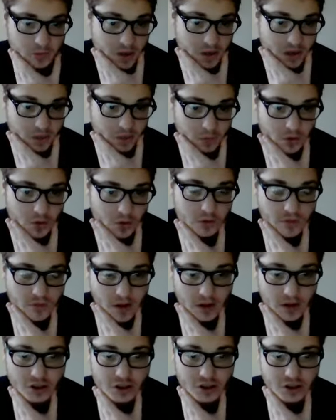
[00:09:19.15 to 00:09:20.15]
people who
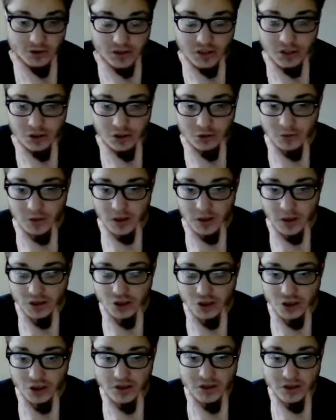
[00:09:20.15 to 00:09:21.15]
volunteer at soup
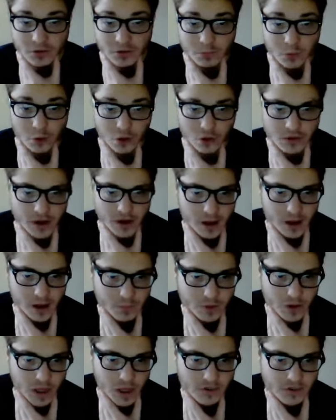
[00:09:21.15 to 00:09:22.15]
kitchens are more
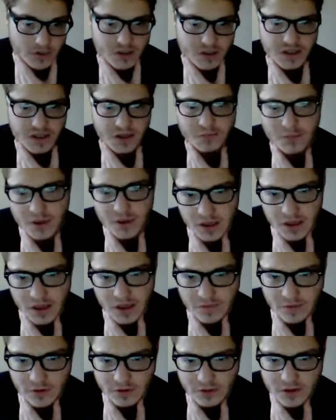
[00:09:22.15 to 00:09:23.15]
non-believers than
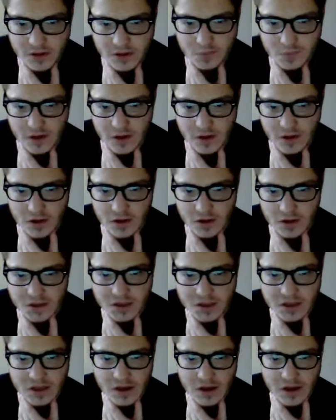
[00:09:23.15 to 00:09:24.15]
believers,
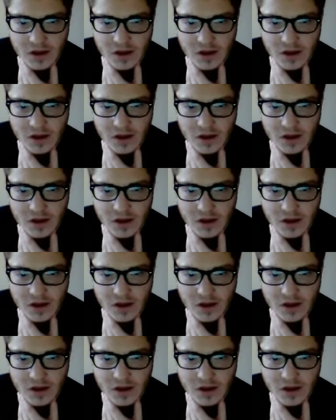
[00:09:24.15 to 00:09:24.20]
because